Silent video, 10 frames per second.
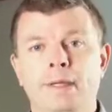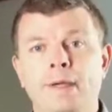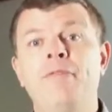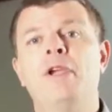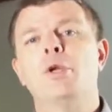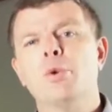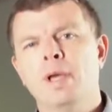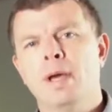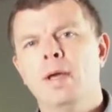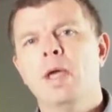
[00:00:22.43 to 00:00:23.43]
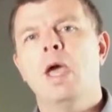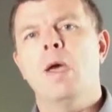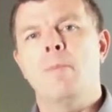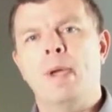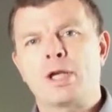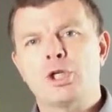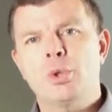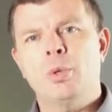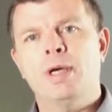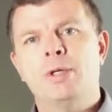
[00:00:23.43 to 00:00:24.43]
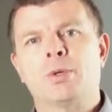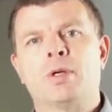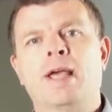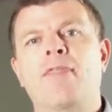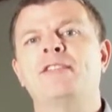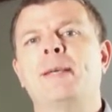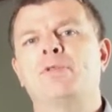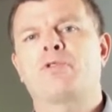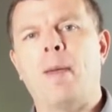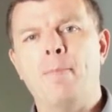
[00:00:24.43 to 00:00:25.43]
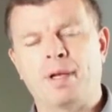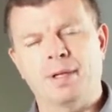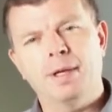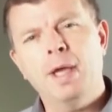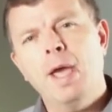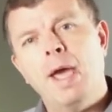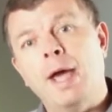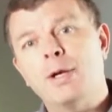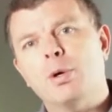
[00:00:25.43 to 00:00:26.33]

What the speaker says: If you're new here, make sure to click the subscribe button, and